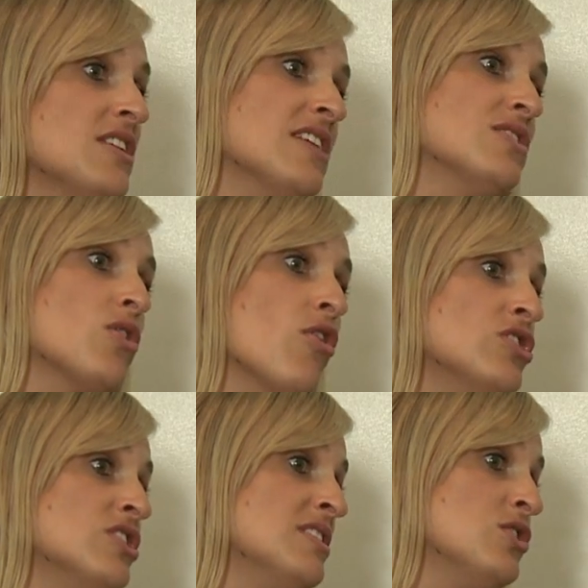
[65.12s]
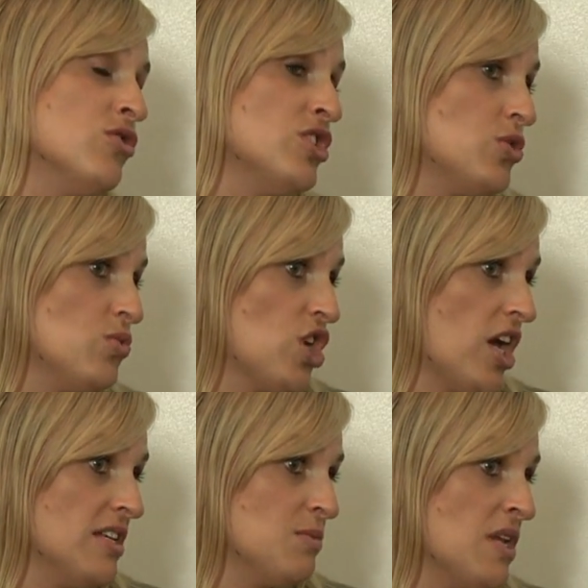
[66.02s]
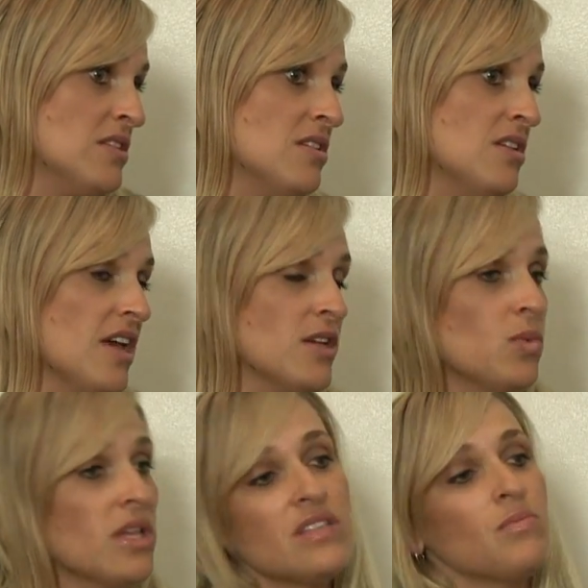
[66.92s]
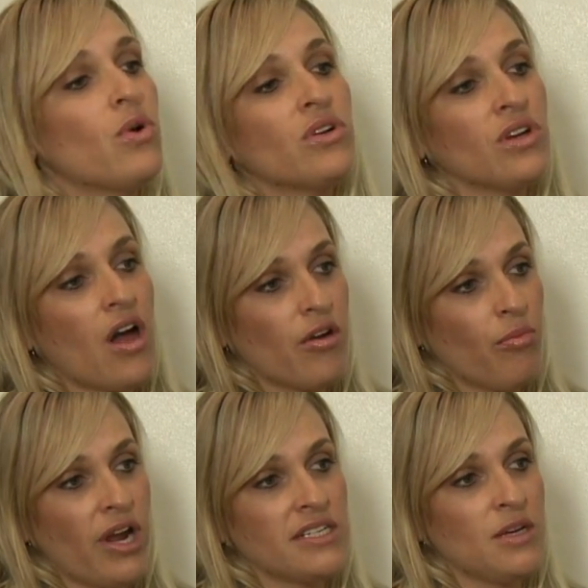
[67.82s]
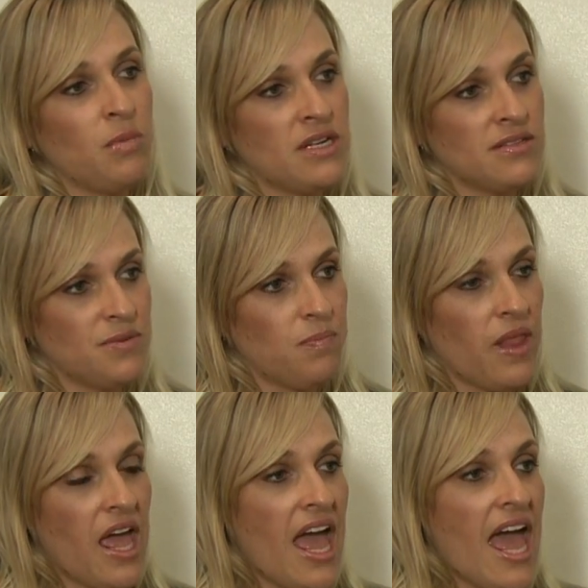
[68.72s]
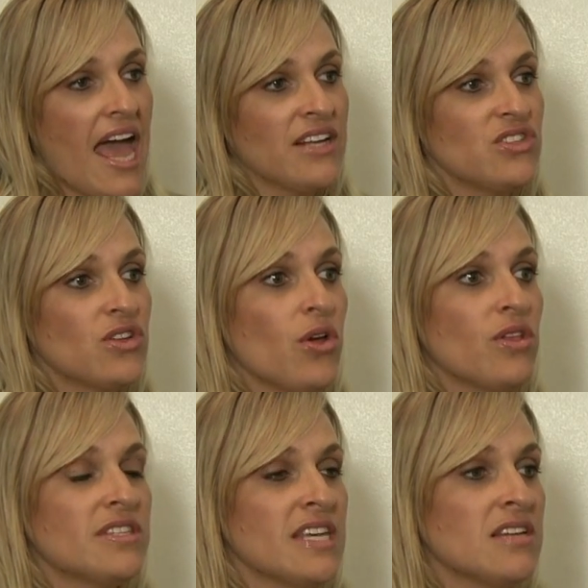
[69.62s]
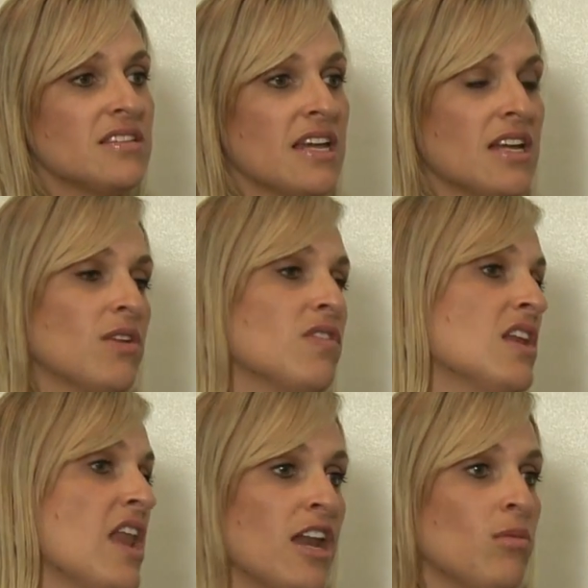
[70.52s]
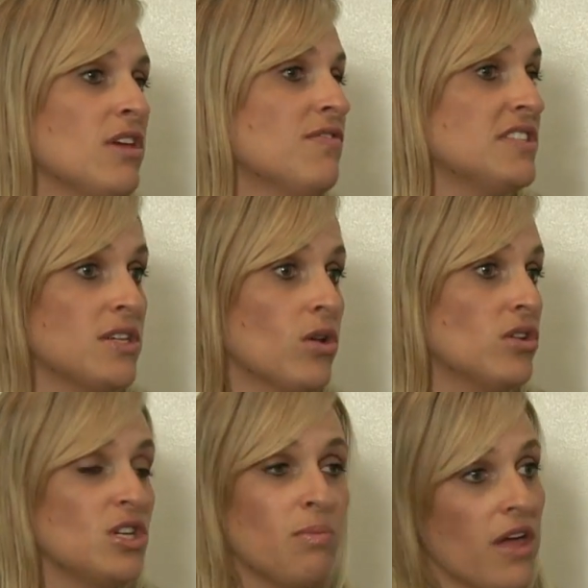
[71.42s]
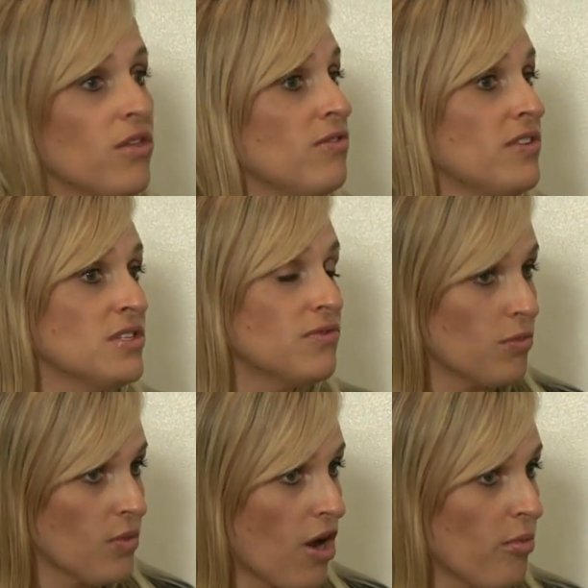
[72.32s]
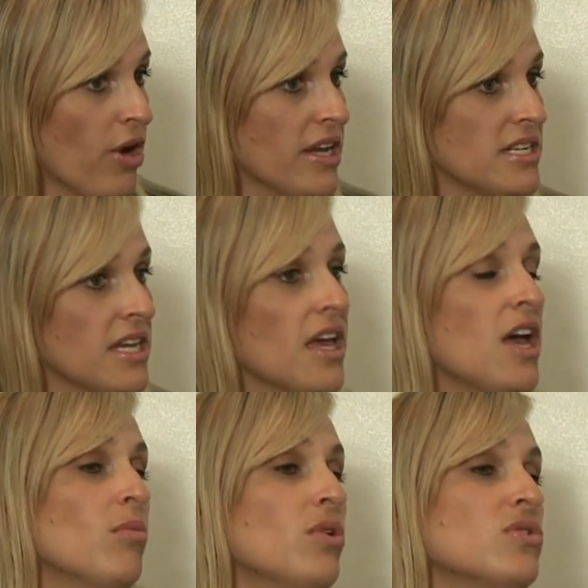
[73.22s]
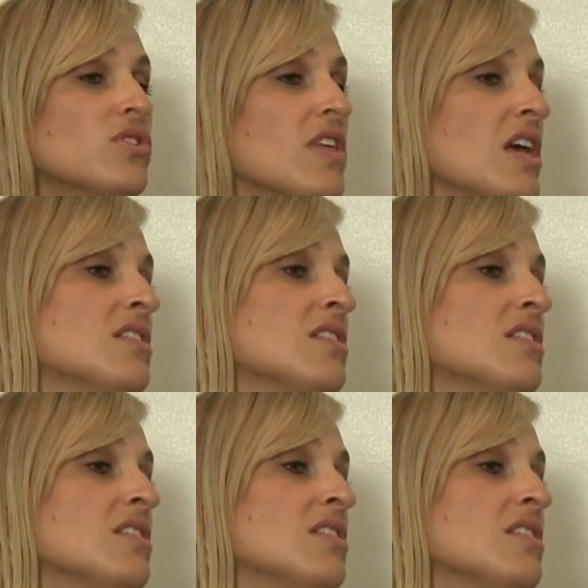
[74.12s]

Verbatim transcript: It has its origins in traditional Chinese medicine as well as modern chiropractic medicine. And so it's the understanding of the anatomy, physiology, pathophys from chiropractic, but also the